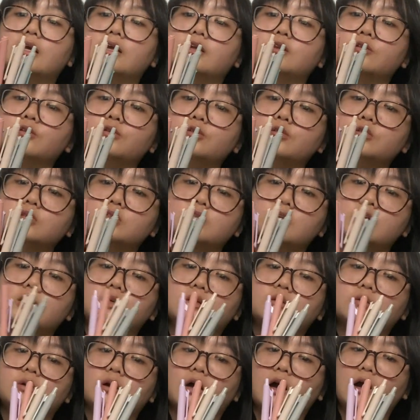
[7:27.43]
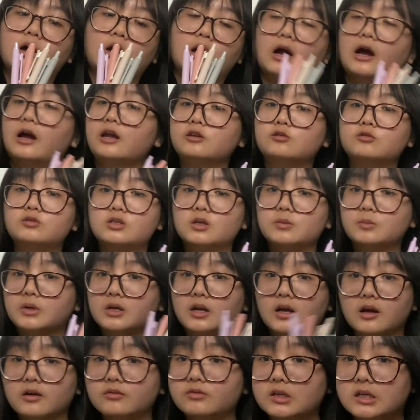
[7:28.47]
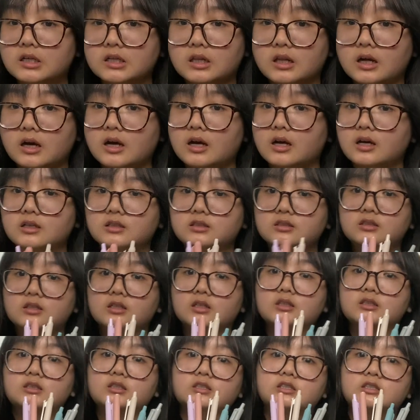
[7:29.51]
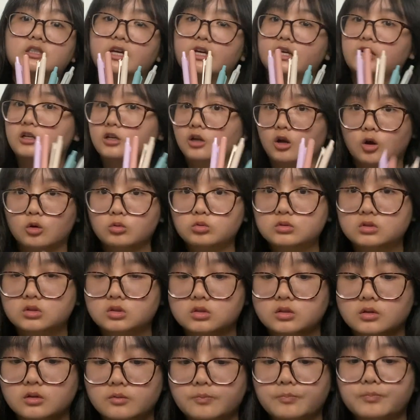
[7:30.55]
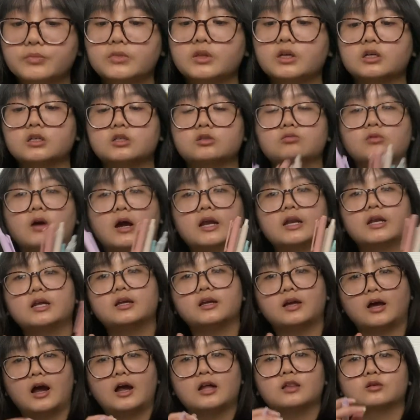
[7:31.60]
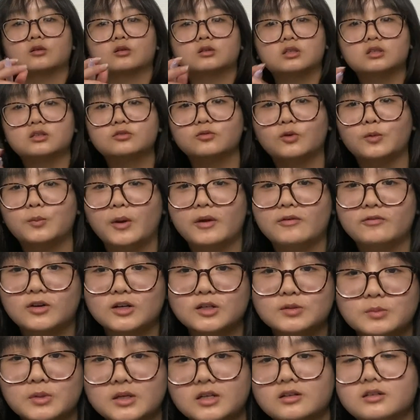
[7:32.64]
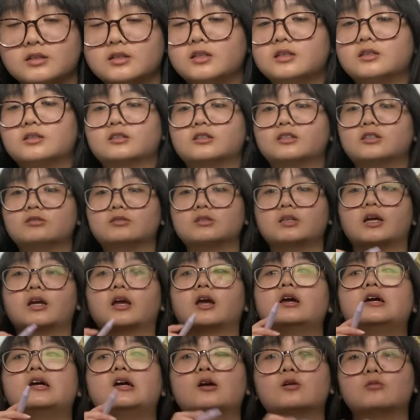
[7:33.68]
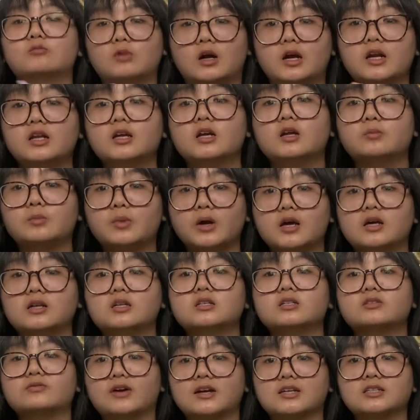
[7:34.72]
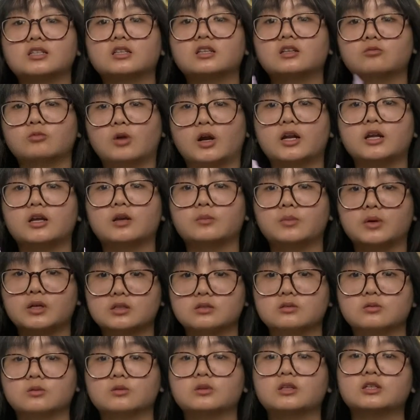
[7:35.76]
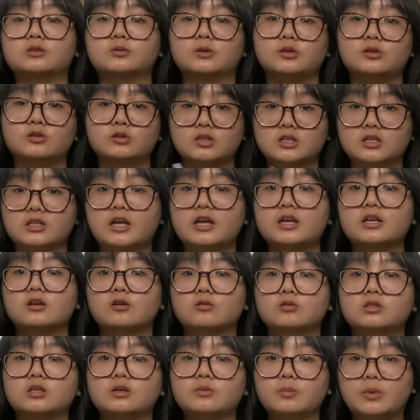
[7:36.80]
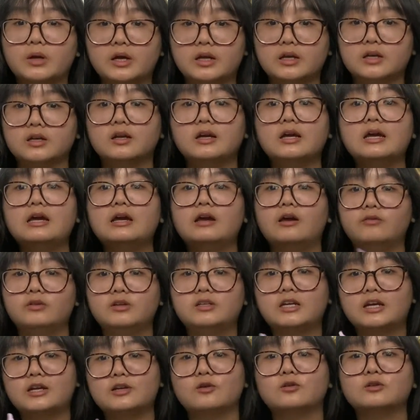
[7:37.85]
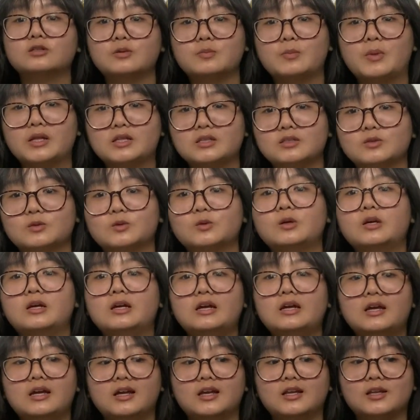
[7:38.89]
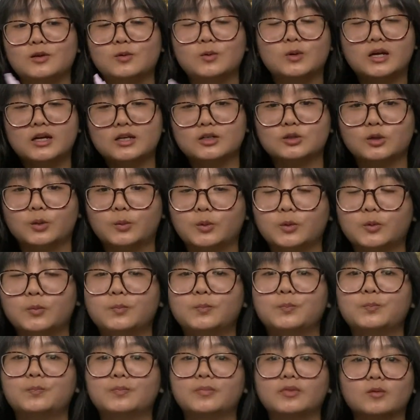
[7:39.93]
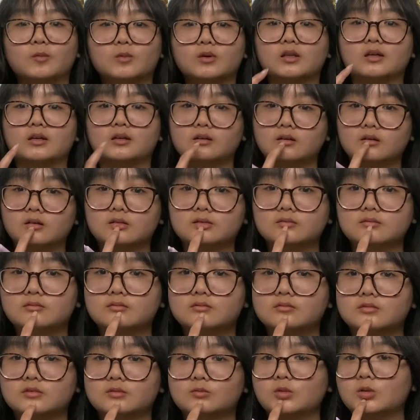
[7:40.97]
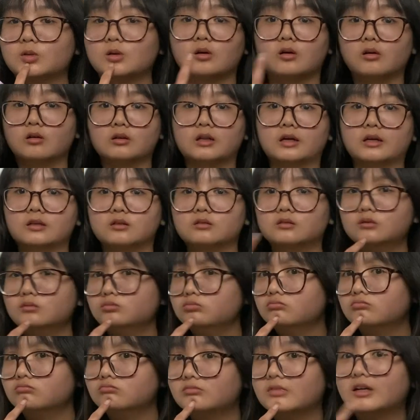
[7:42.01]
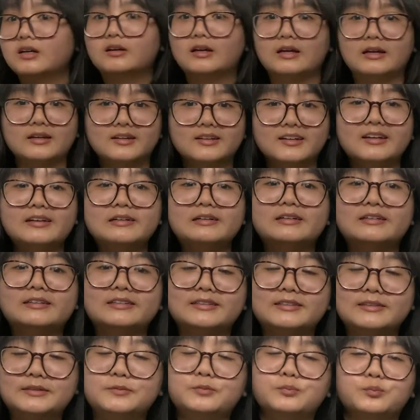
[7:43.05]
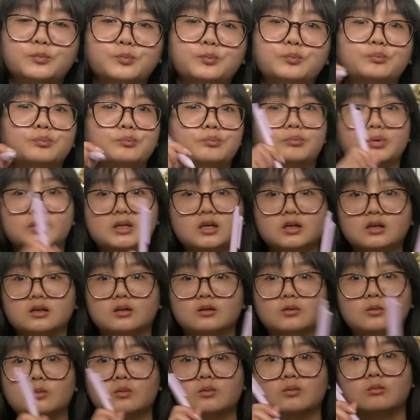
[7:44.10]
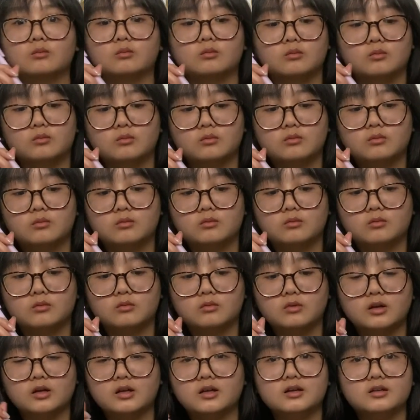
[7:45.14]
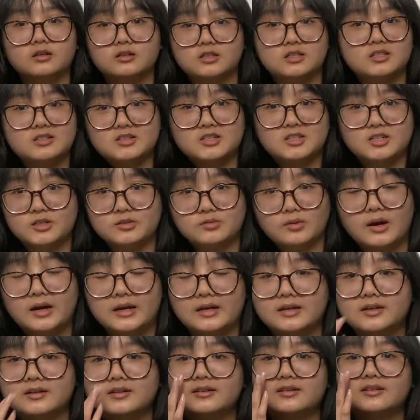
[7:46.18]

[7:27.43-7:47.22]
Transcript: You use that, I use them in every class to take notes. Because writing, I learned this from my freshman year teacher. She was like, writing in pen is faster than writing in pencil. That's why you should take notes in pen. If you take notes in pencil, you will get in trouble. We were all like, oop, okay. But yeah, she's right.